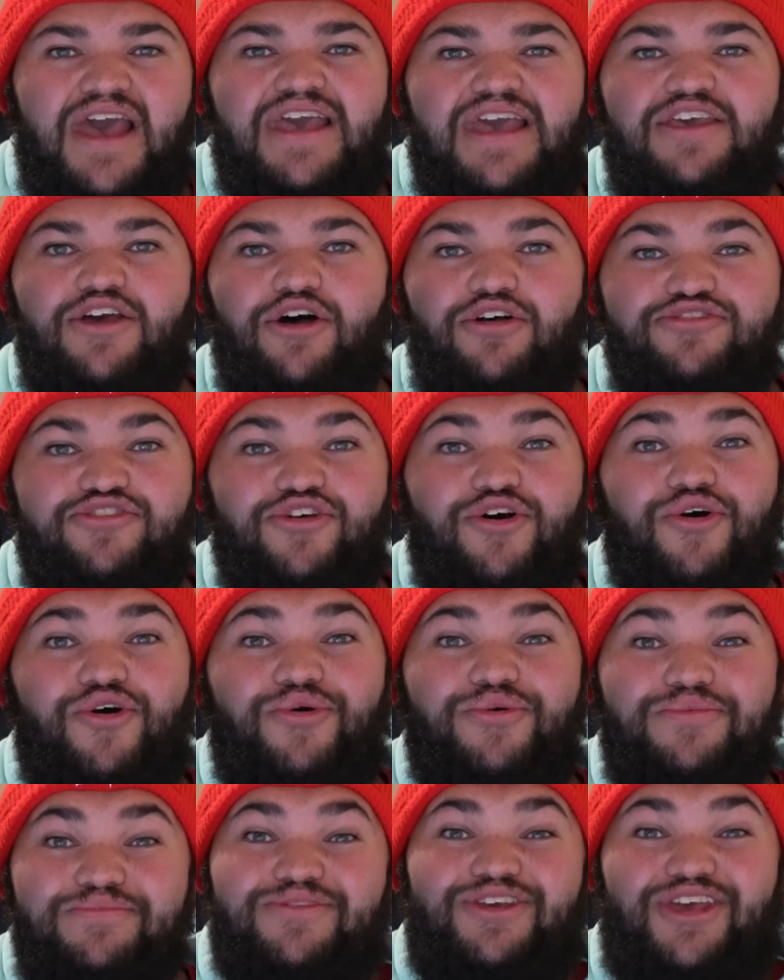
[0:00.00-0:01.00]
He
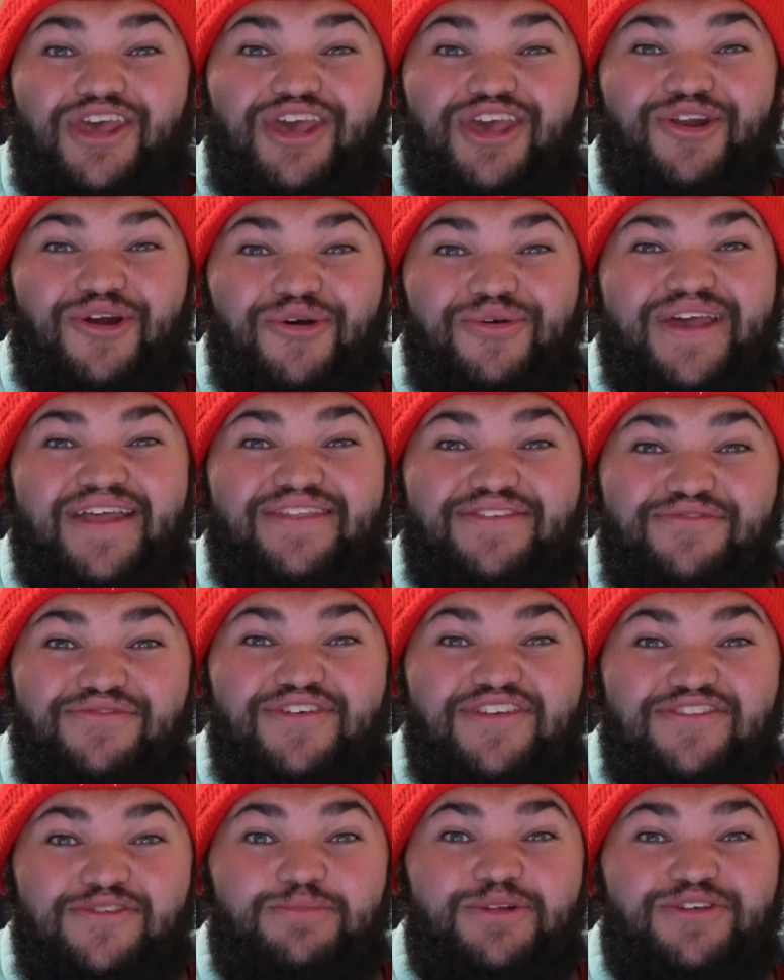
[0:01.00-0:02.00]
also, gets
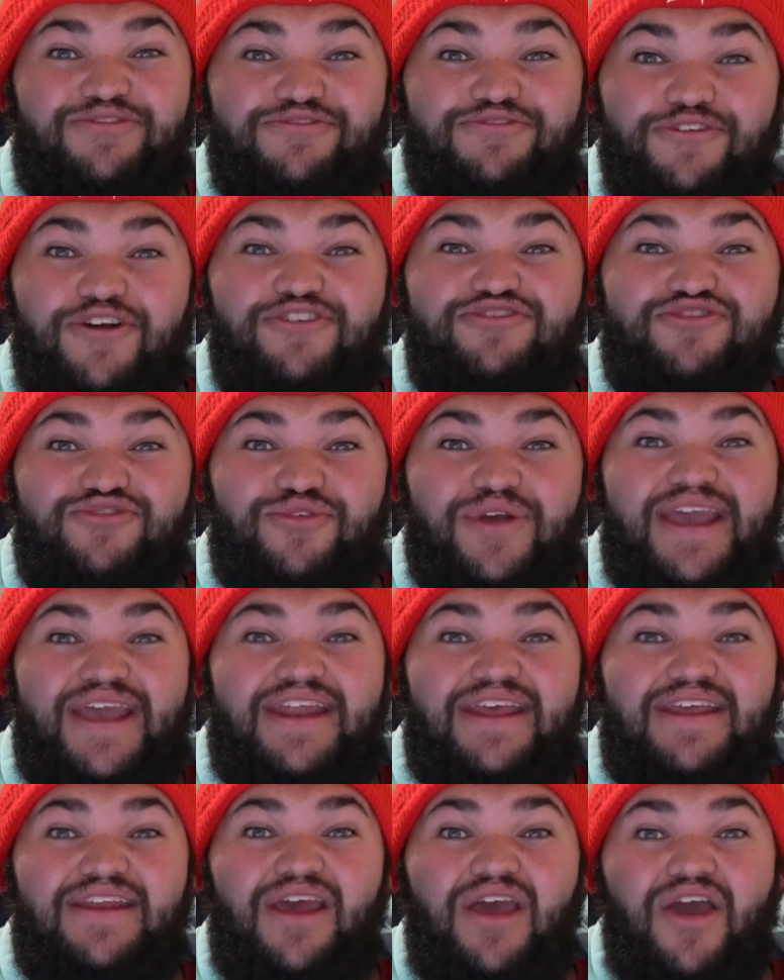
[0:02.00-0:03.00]
visibly
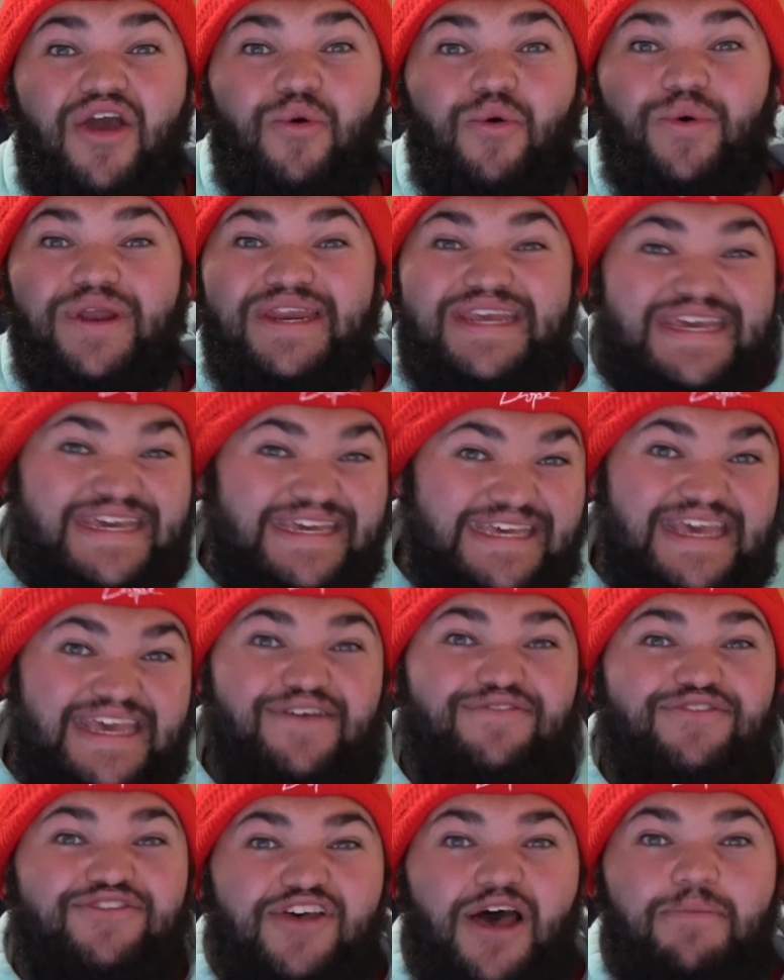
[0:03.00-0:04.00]
frustrated when he
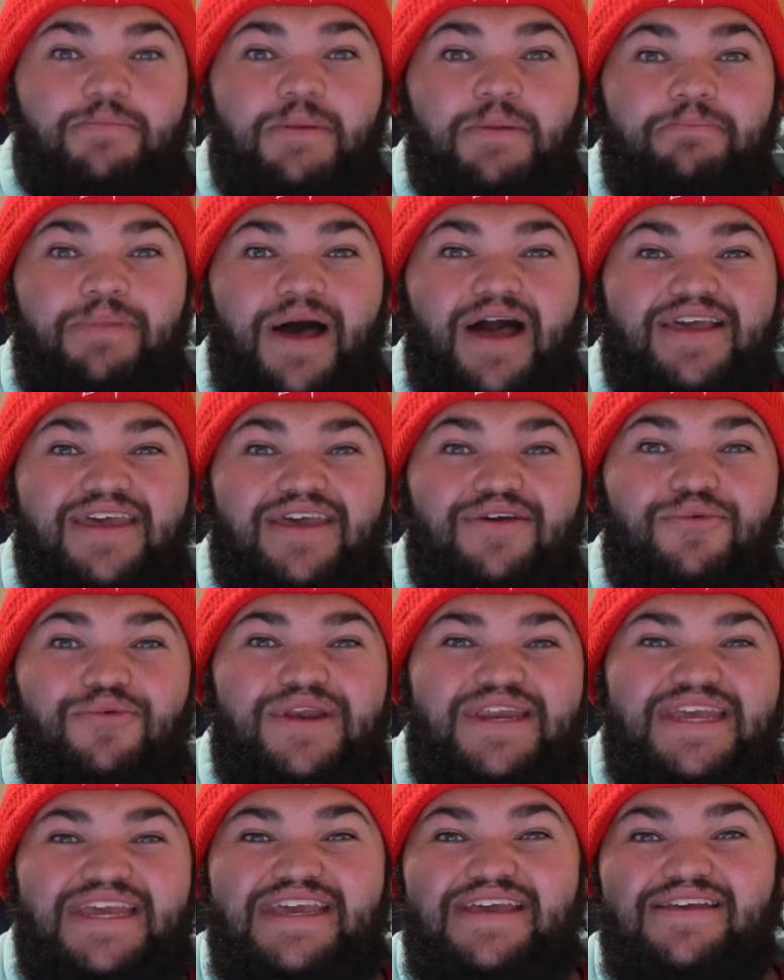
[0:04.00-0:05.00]
gives up a bucket,
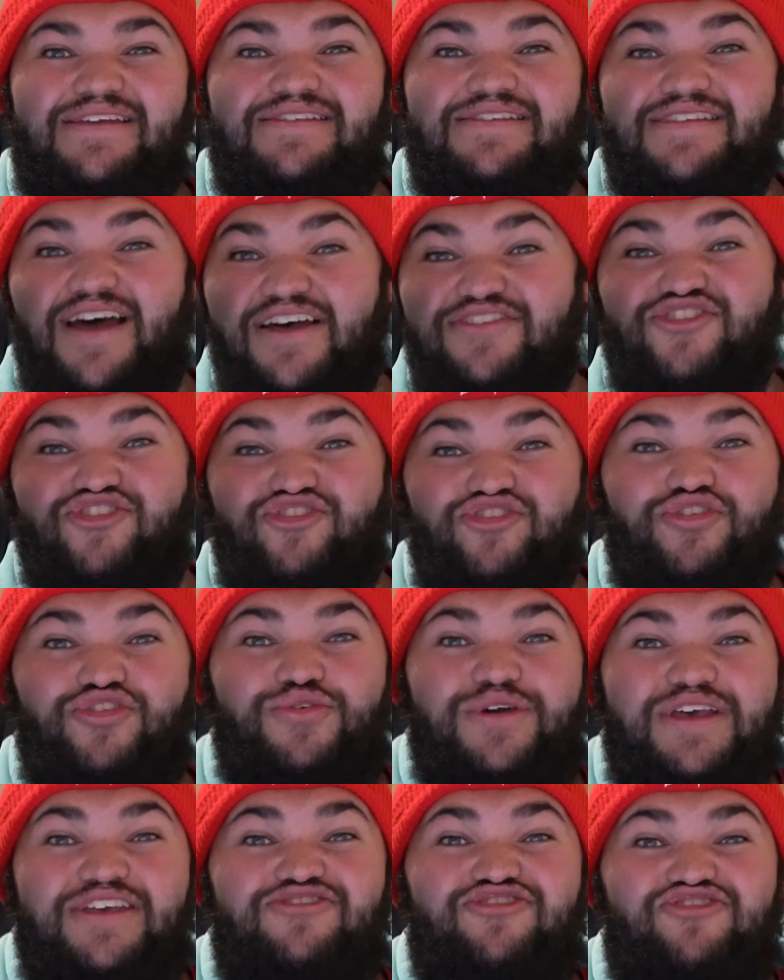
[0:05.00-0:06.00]
when he doesn't
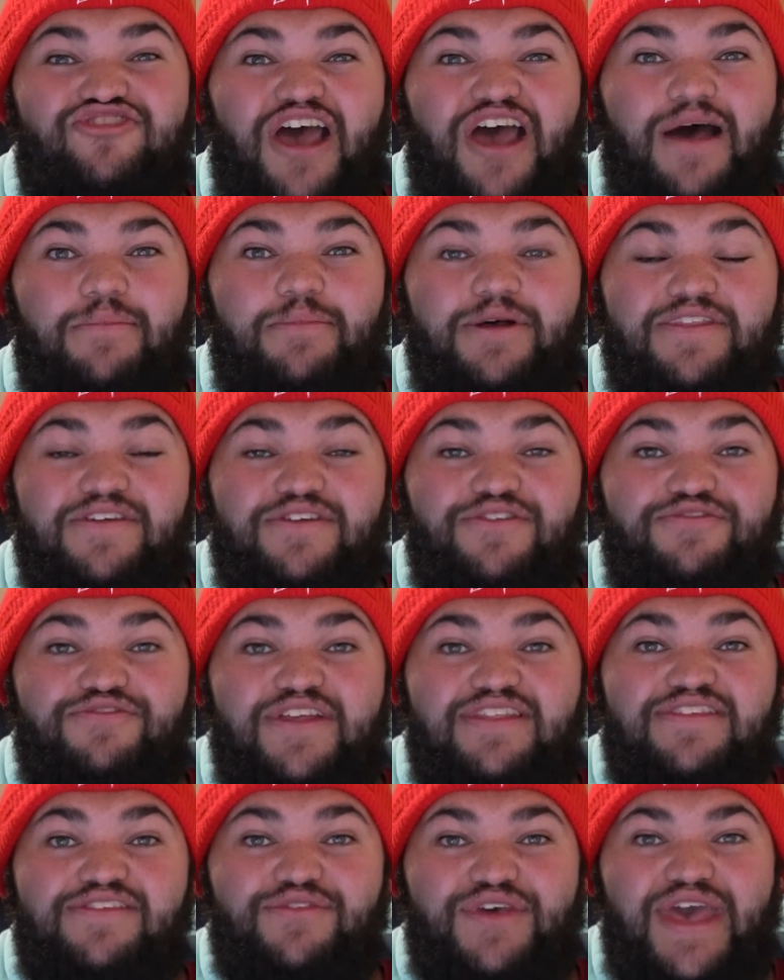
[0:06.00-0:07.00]
do his job on the
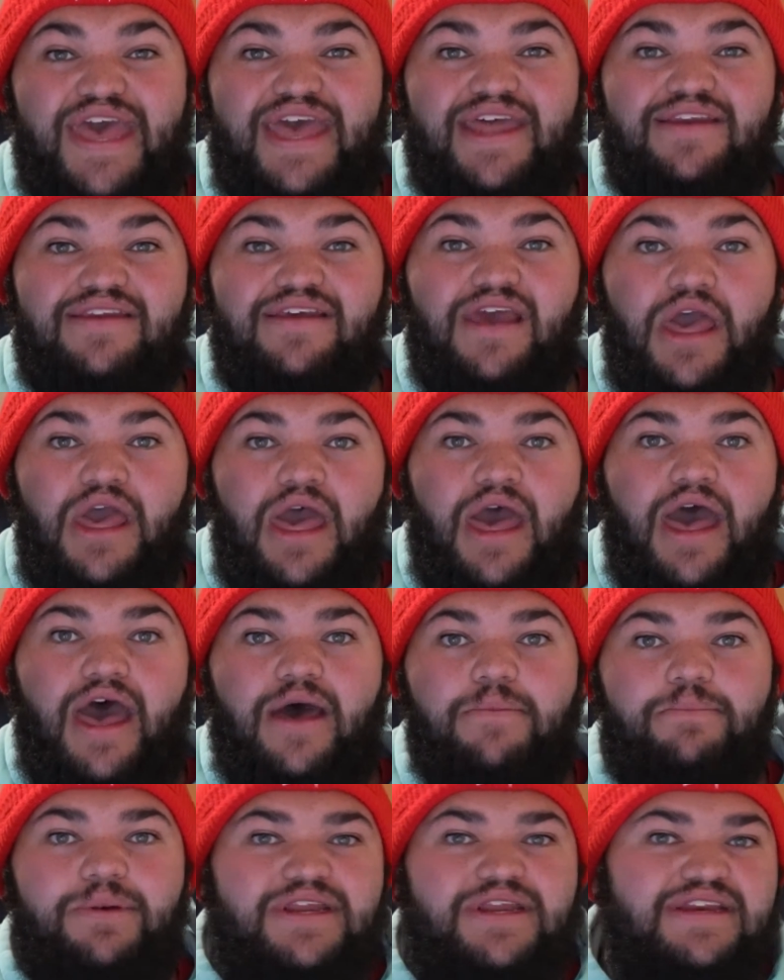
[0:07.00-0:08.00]
defensive end,
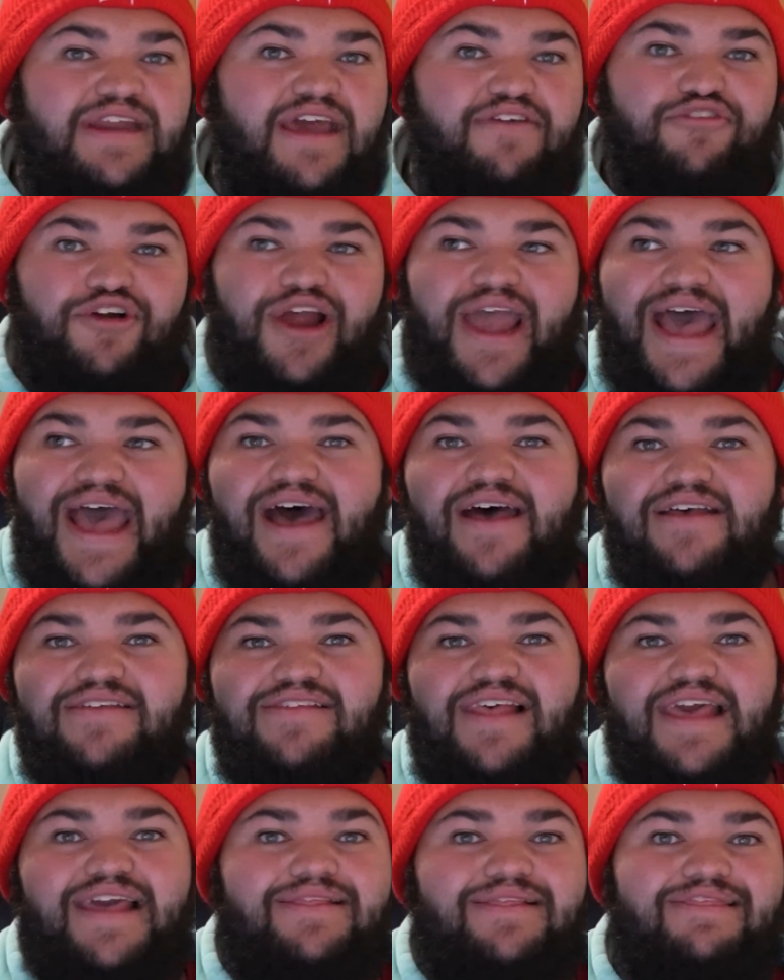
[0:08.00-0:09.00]
but he never
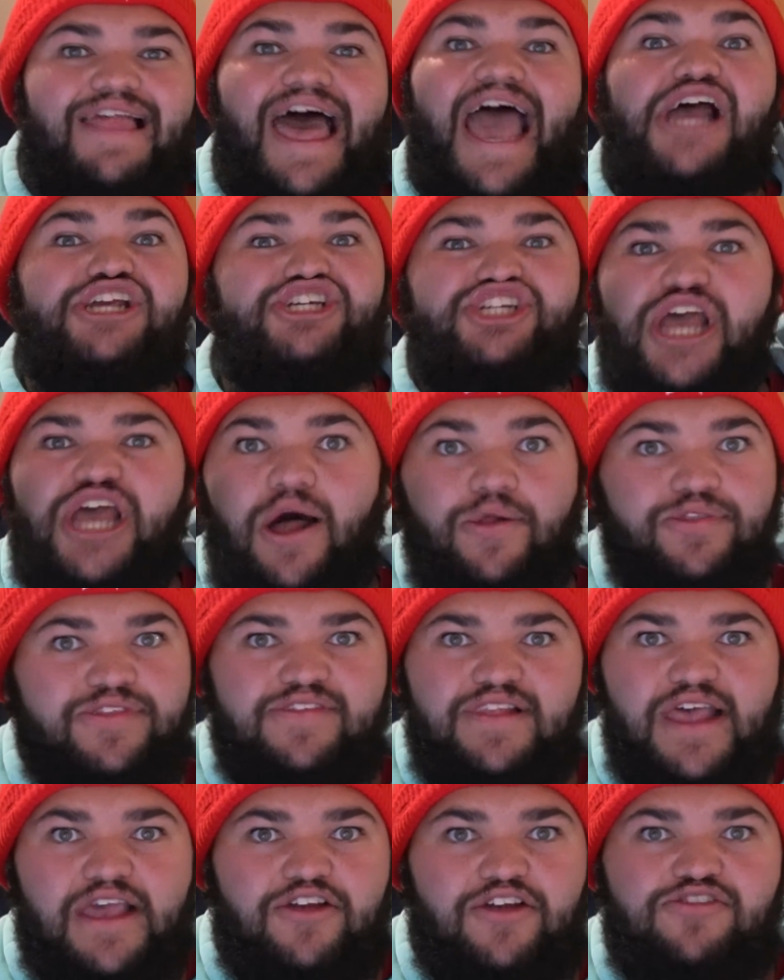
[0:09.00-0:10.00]
has like lash
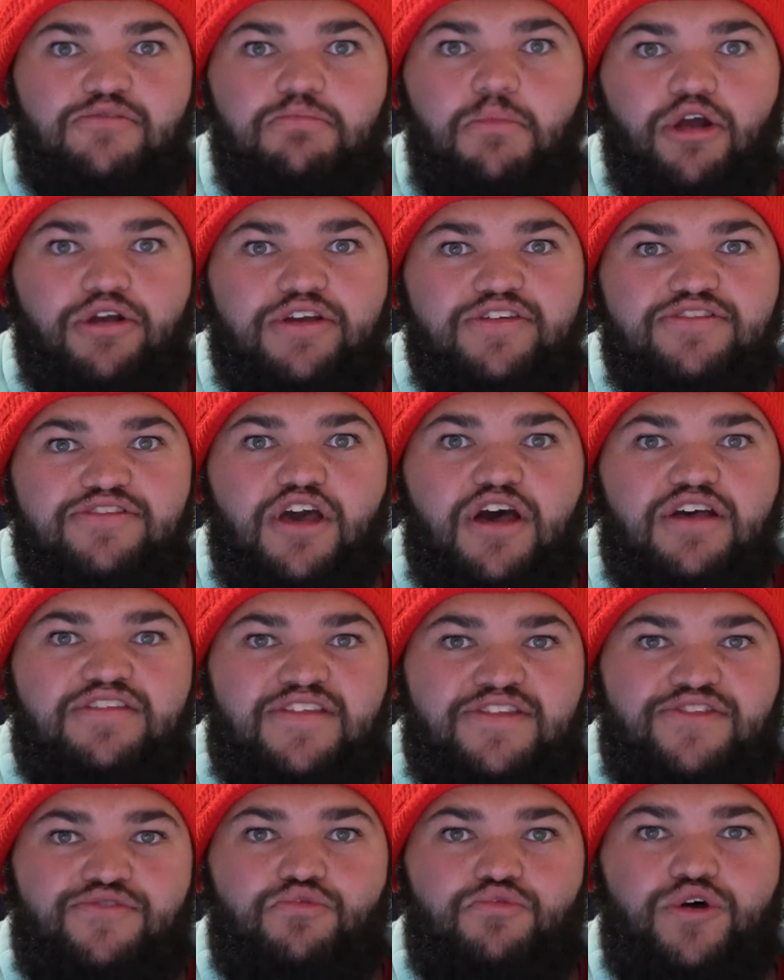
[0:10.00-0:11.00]
outs like a DeMarcus
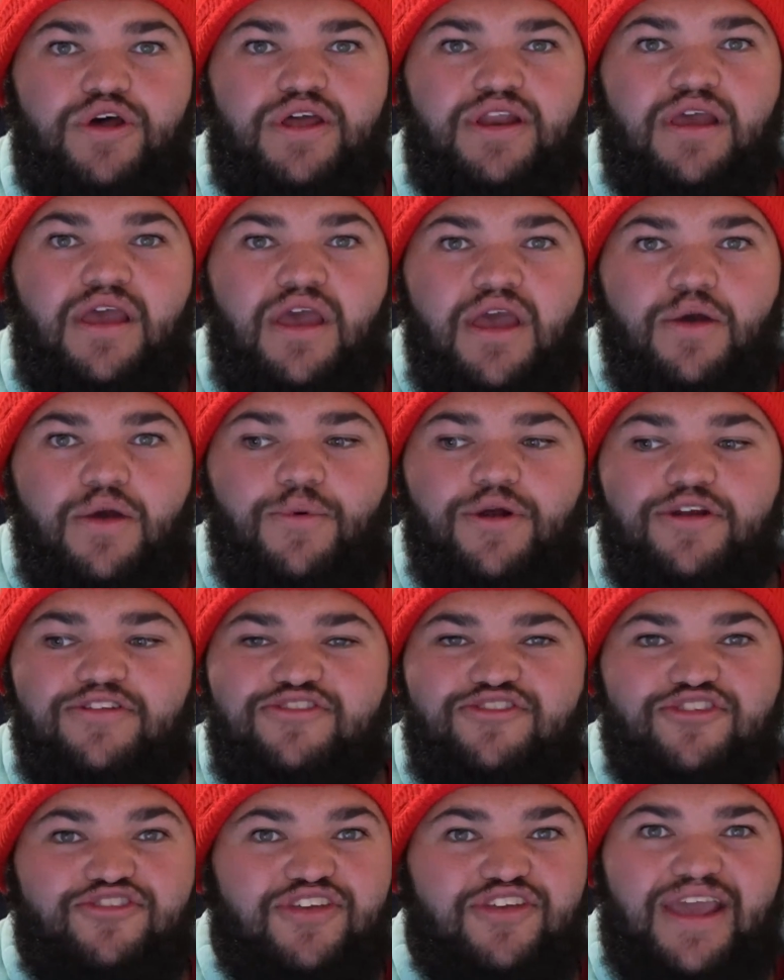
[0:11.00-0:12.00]
Cousins would, where
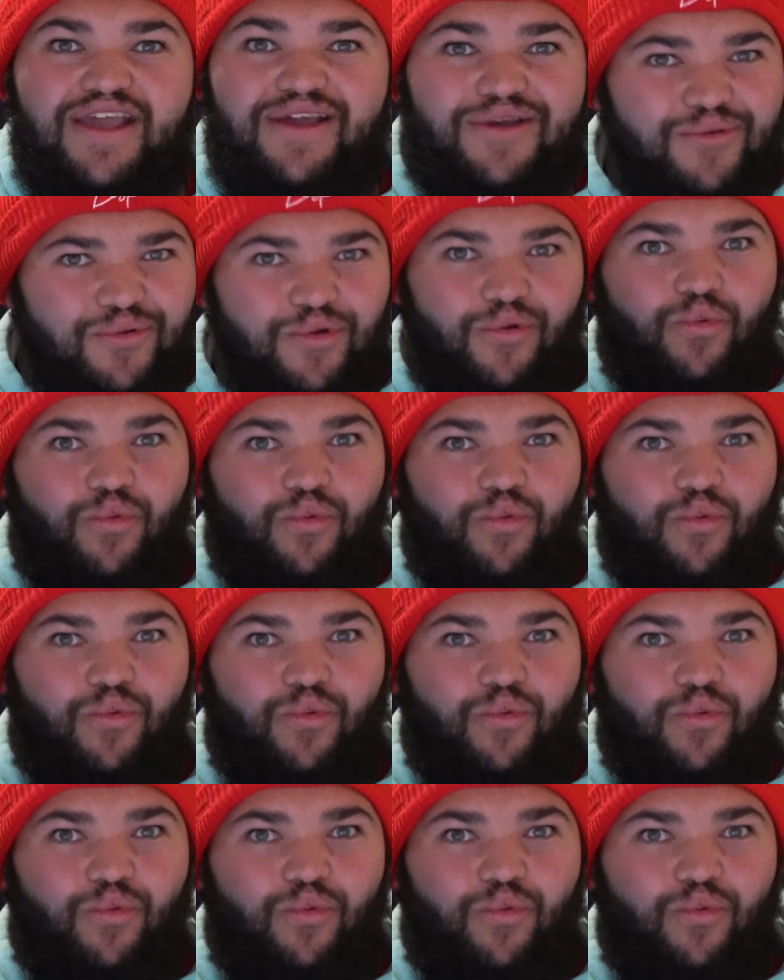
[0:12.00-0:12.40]
it's just like,